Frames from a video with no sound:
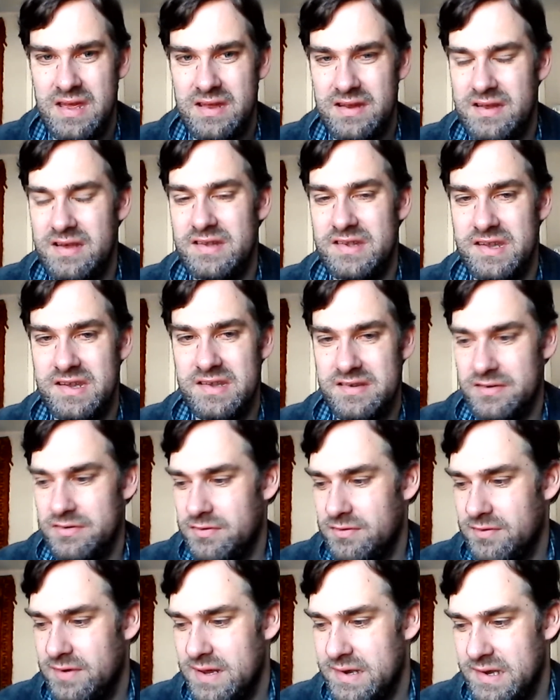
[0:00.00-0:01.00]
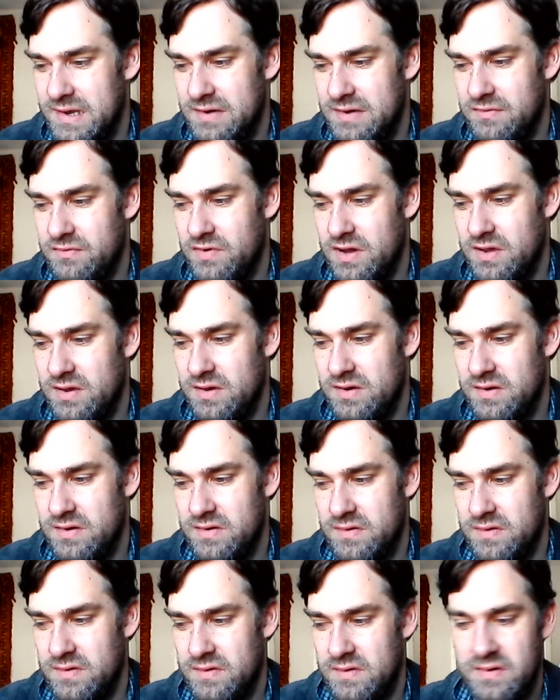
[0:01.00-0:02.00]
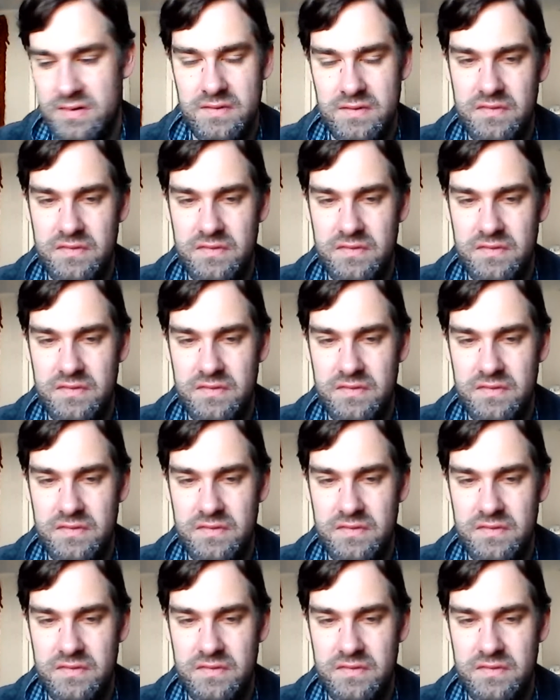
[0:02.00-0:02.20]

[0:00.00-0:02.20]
because he's already run